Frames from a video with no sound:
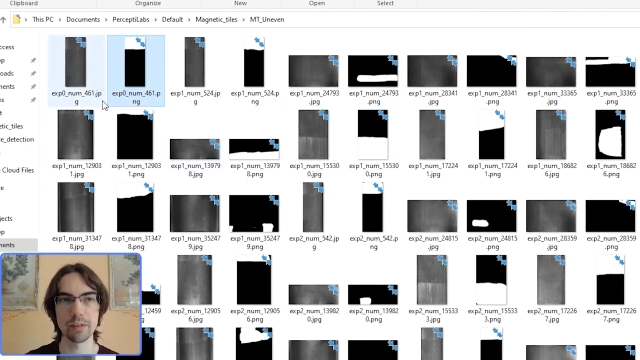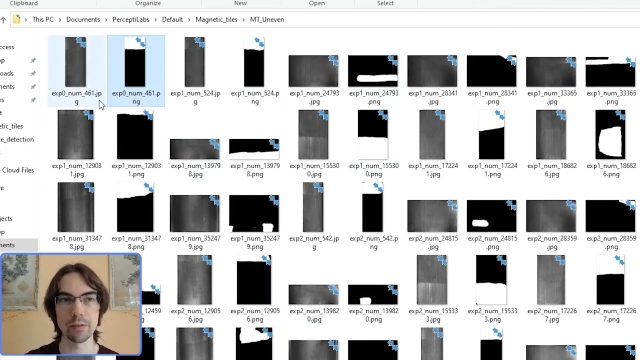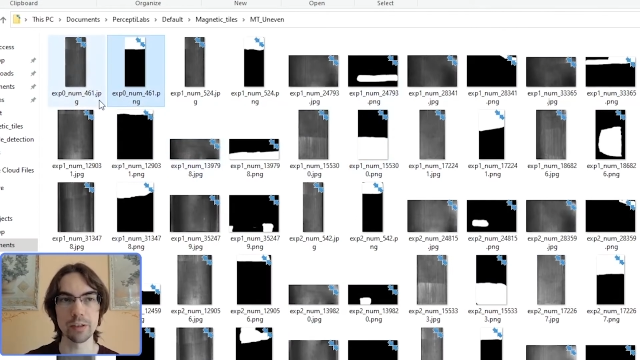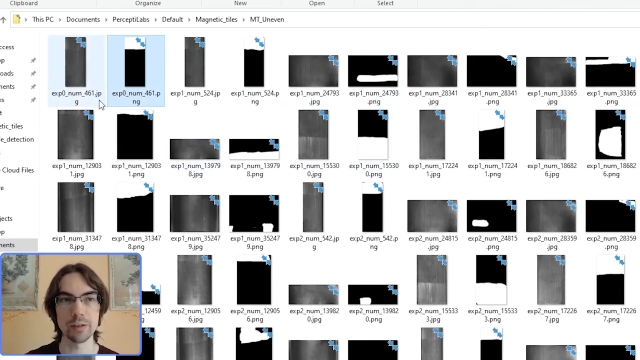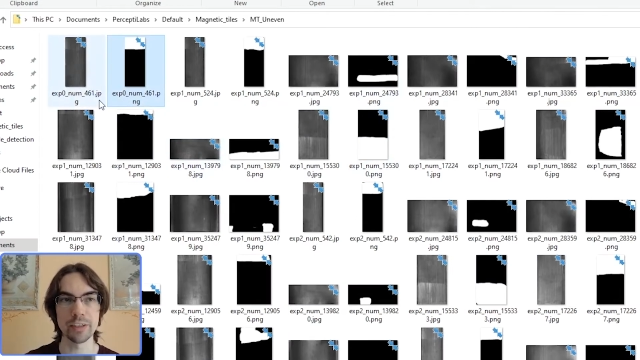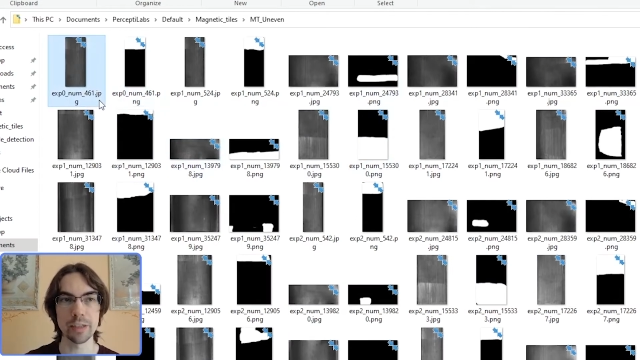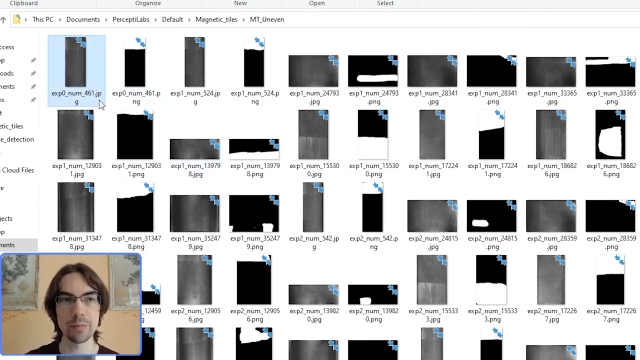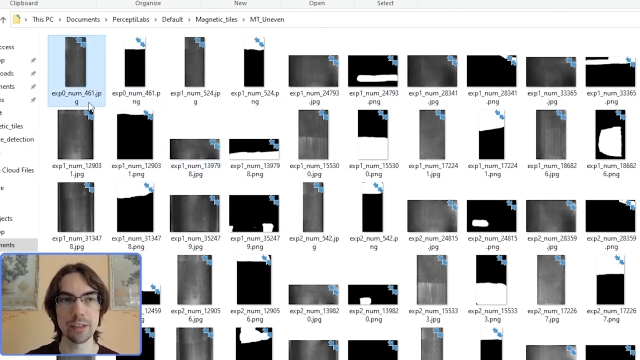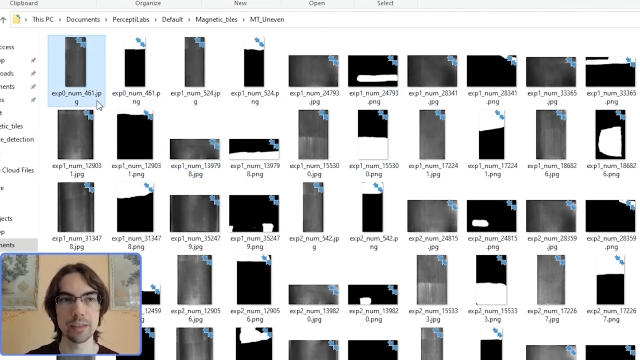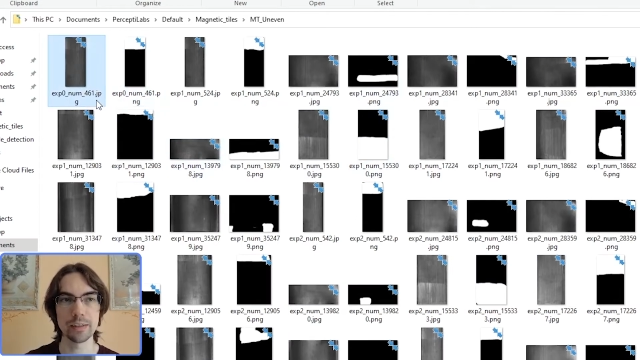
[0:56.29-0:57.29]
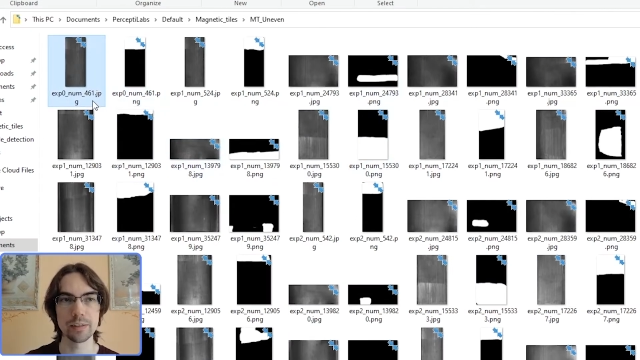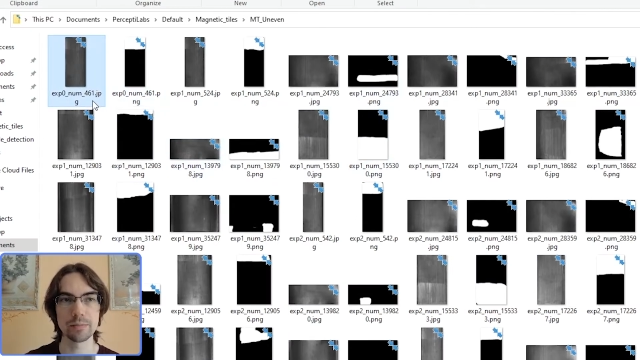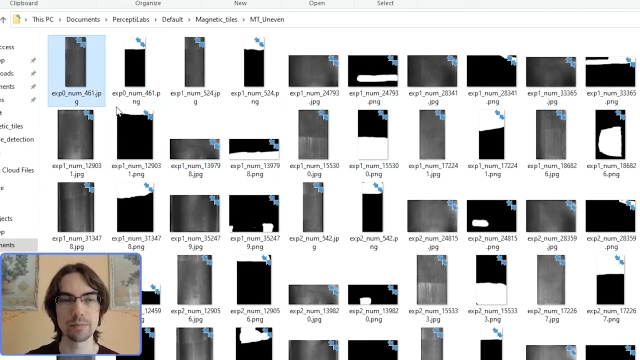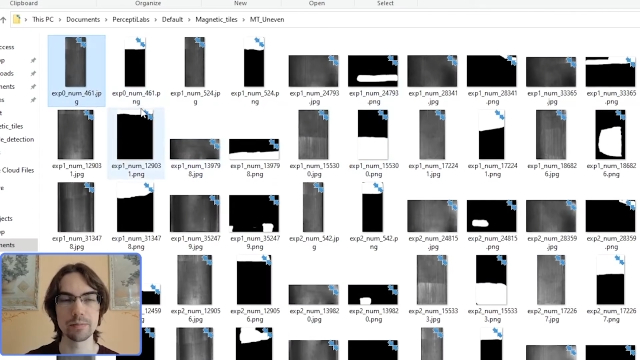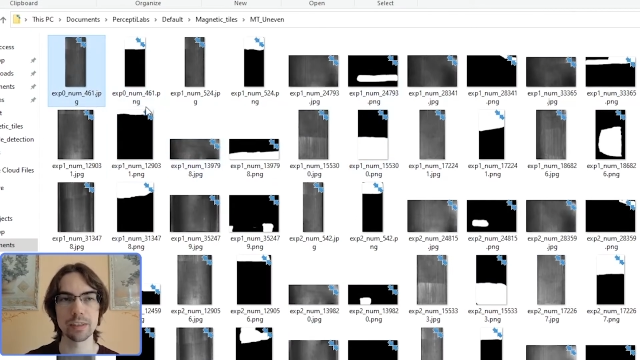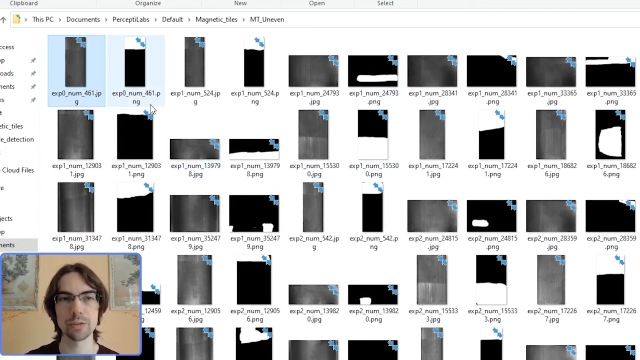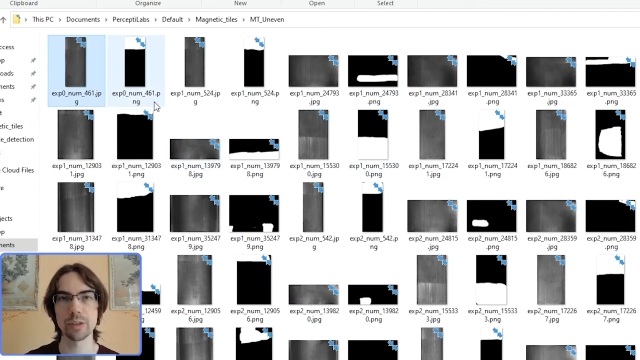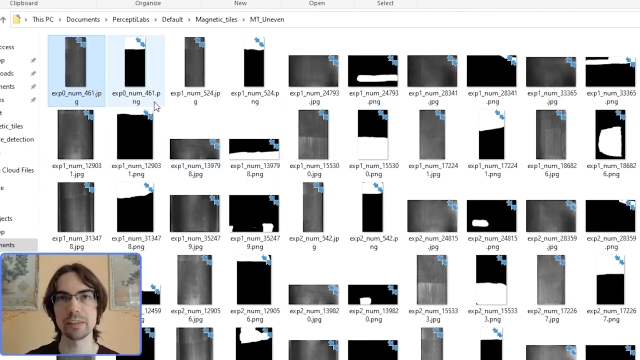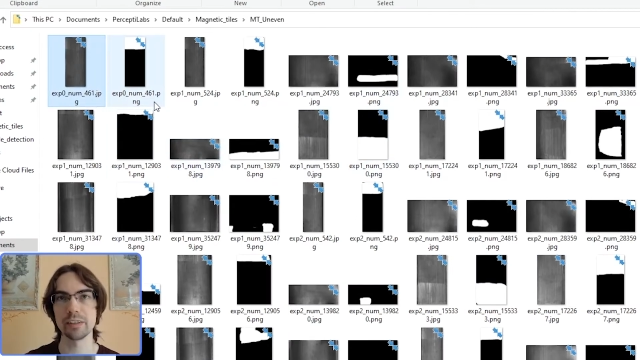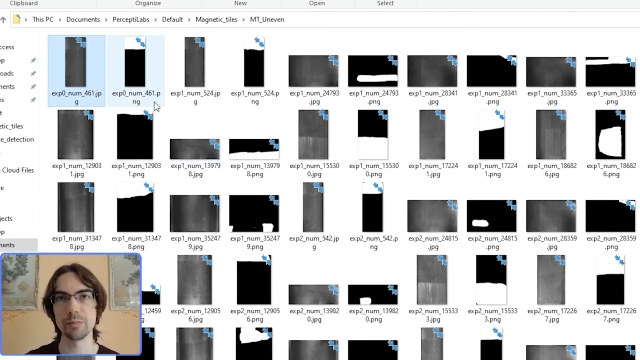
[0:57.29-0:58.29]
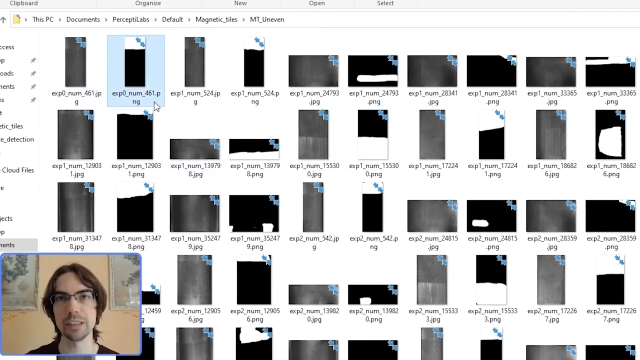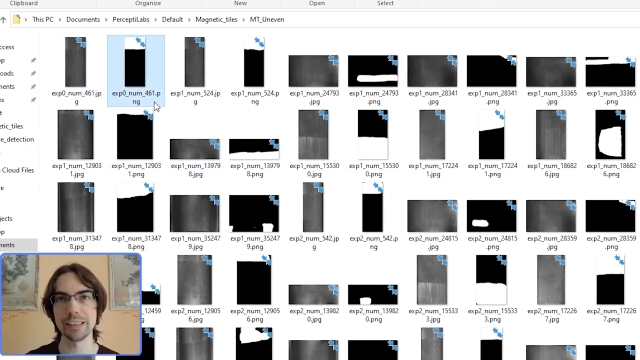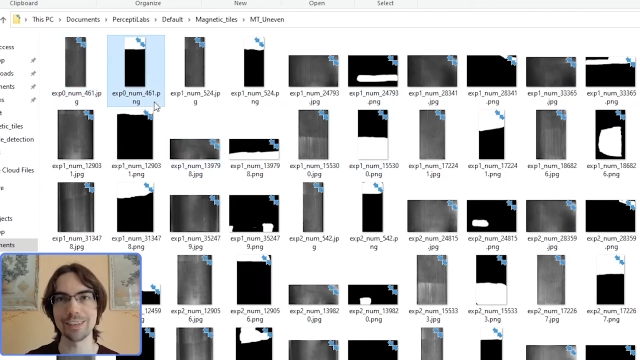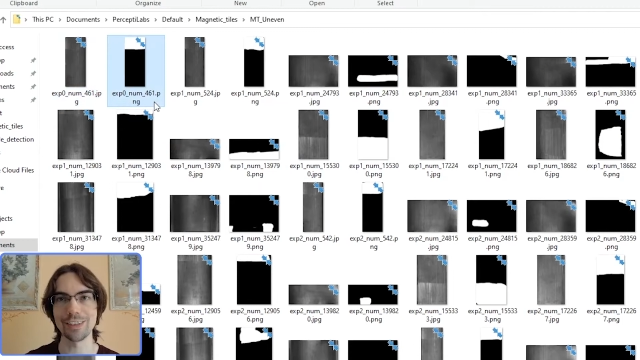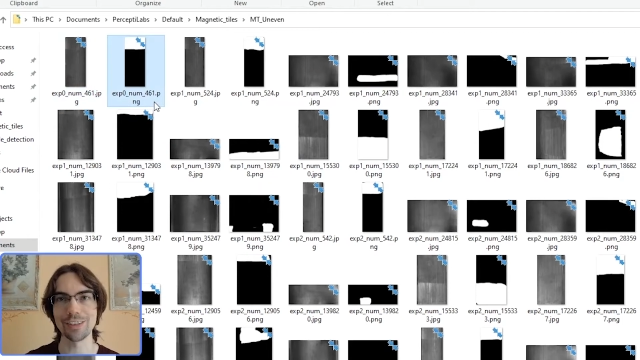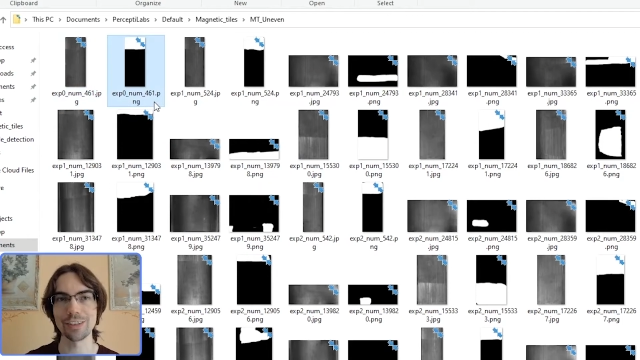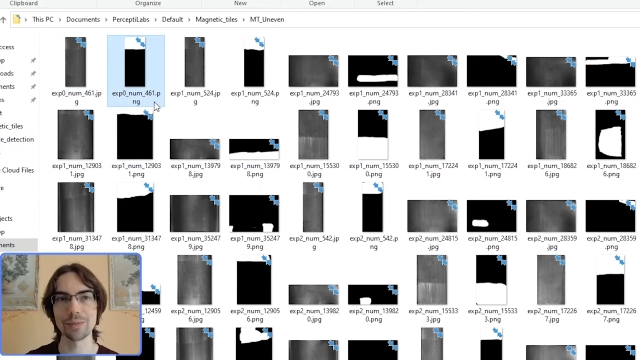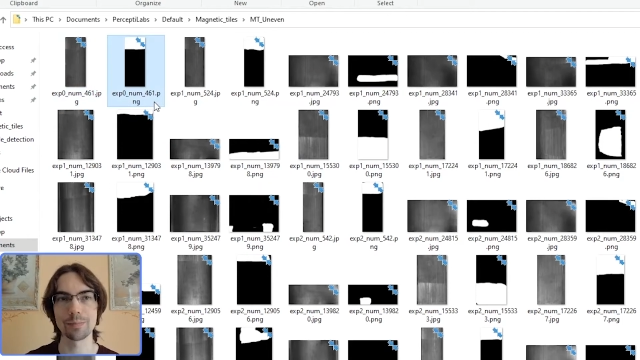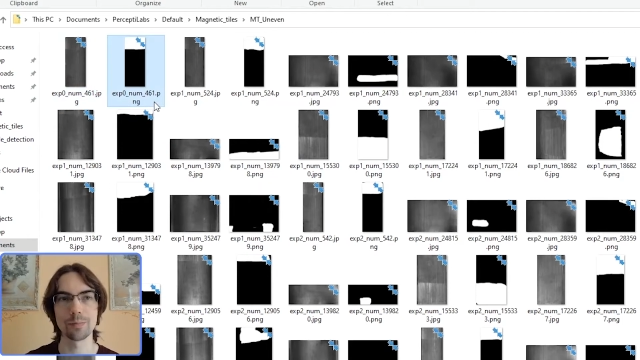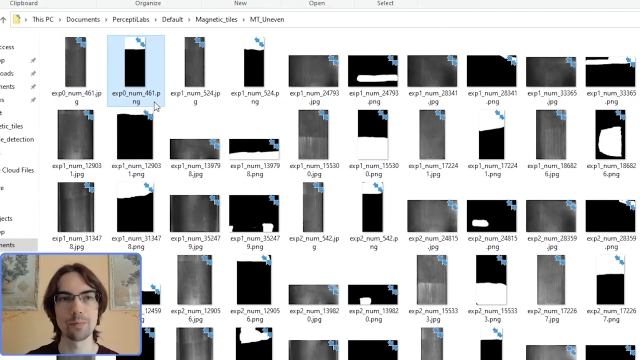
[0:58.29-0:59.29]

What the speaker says: We have the JPEGs as well as the PNGs.